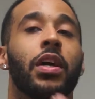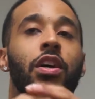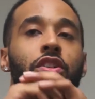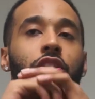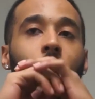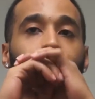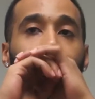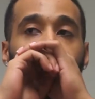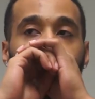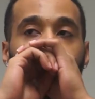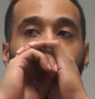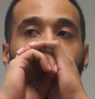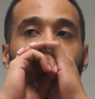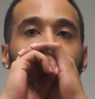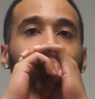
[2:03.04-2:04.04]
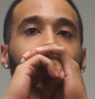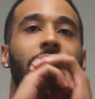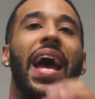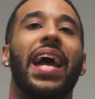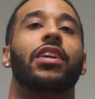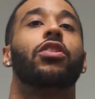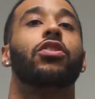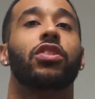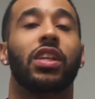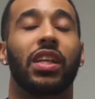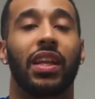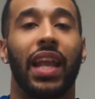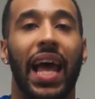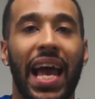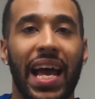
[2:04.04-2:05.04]
So that usually
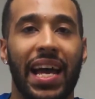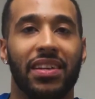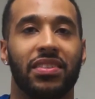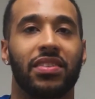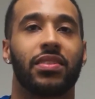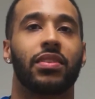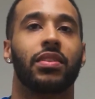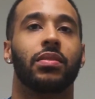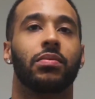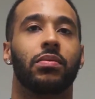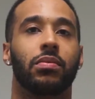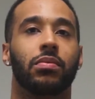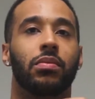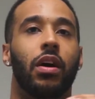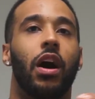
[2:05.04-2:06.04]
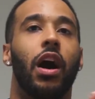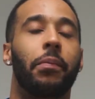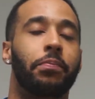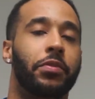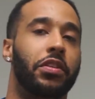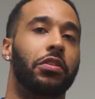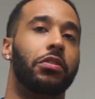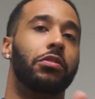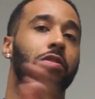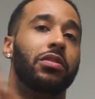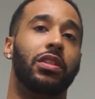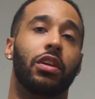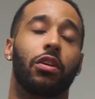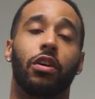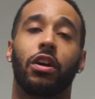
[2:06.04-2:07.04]
lasts up to,
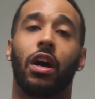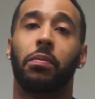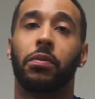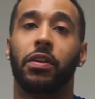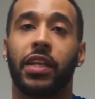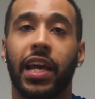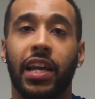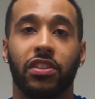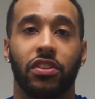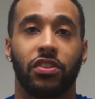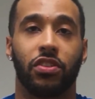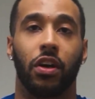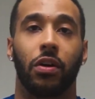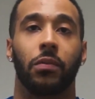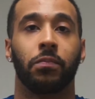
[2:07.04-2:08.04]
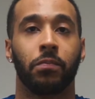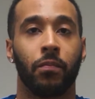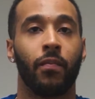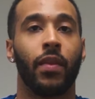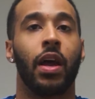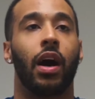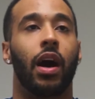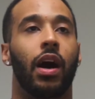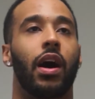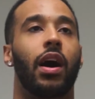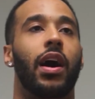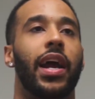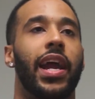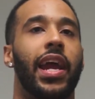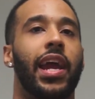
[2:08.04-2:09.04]
you know, a couple of days or so.
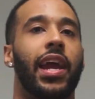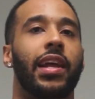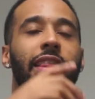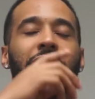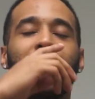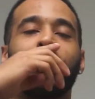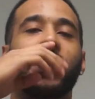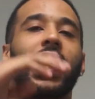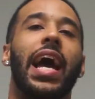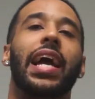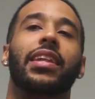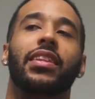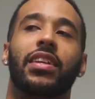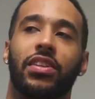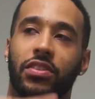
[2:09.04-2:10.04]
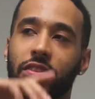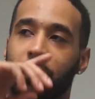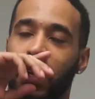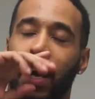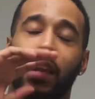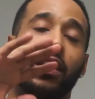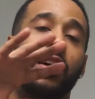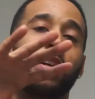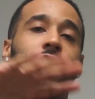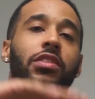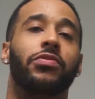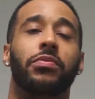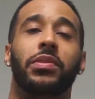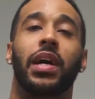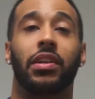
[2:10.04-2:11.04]
And think of it like this. I learned this
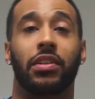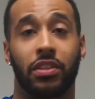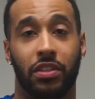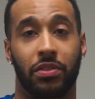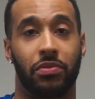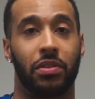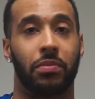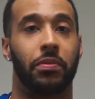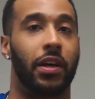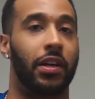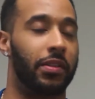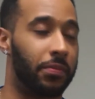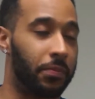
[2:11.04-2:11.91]
from Dr. Jim Stepani.